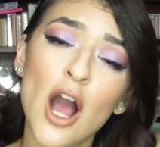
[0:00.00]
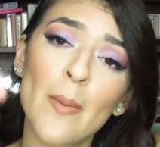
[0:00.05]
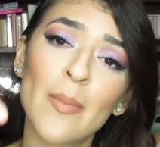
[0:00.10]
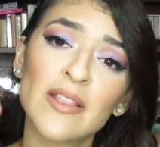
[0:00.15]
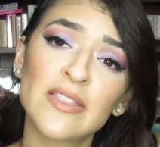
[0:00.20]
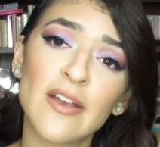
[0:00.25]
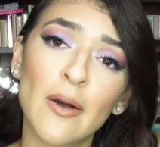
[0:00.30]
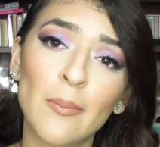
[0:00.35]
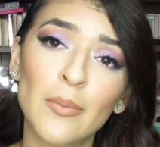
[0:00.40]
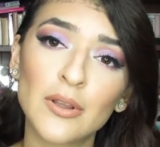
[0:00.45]

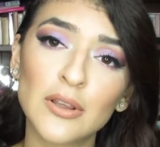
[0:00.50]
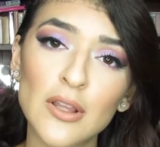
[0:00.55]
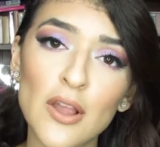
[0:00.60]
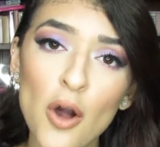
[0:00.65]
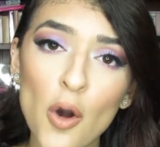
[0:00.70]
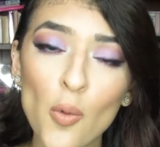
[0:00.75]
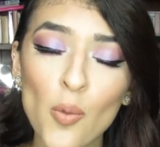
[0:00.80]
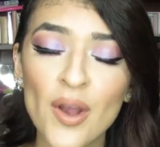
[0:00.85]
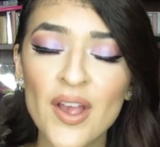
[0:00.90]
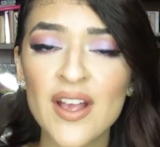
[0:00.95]
comment down
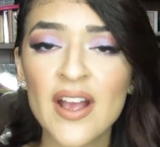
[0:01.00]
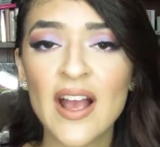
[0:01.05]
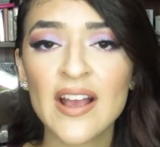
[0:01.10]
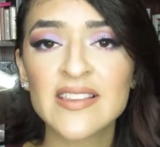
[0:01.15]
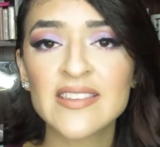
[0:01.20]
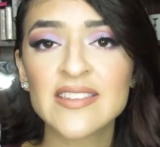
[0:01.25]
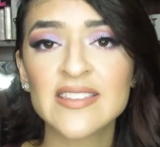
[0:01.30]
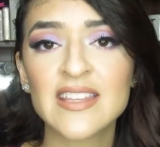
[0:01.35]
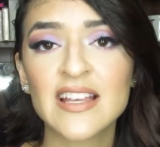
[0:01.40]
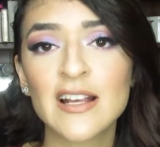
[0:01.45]
below what you
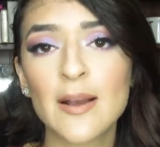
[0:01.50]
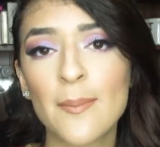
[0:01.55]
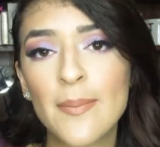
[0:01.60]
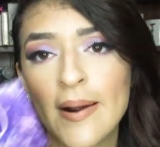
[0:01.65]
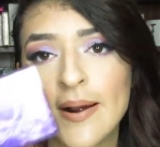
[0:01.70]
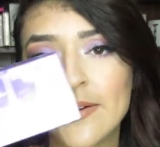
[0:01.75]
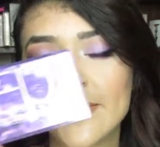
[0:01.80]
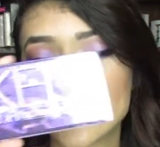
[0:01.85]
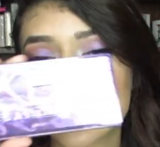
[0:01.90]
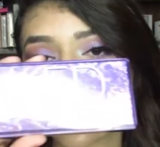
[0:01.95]
guys think
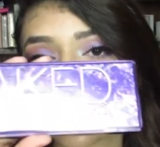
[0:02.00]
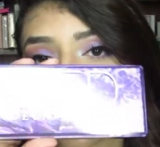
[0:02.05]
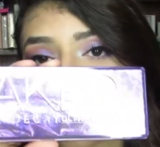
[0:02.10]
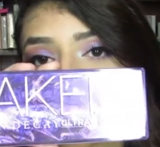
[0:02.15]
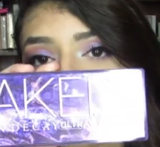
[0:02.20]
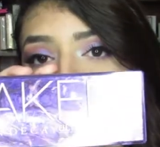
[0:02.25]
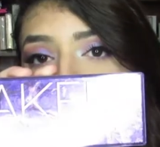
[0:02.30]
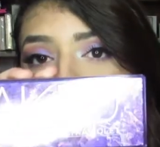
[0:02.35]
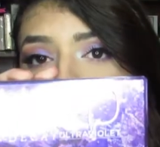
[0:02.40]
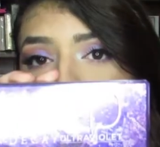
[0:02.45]
about
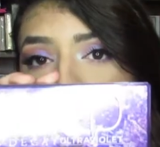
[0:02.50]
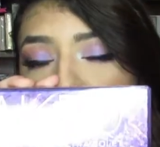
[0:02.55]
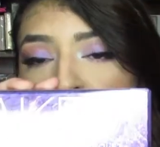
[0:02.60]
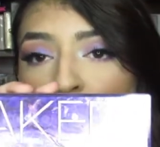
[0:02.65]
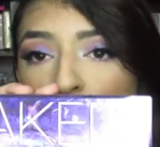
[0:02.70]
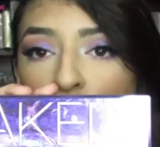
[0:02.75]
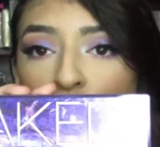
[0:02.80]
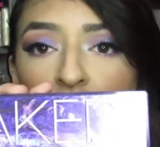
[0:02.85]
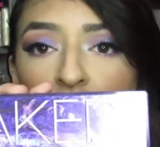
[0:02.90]
this palette. Are